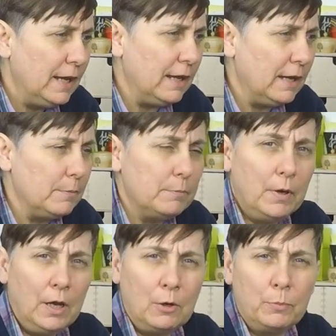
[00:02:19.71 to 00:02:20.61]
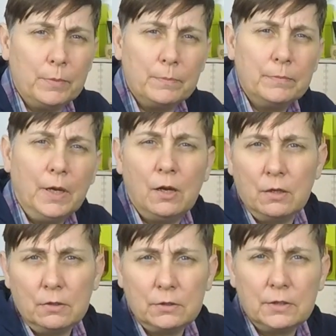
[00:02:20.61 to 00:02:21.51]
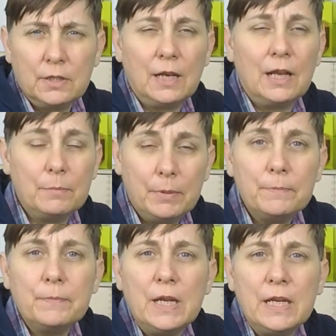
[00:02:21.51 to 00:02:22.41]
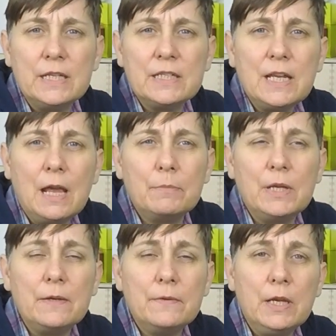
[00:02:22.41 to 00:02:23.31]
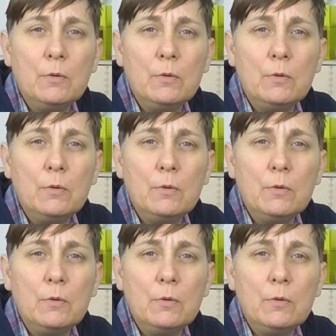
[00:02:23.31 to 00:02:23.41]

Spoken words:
album art collab is happening.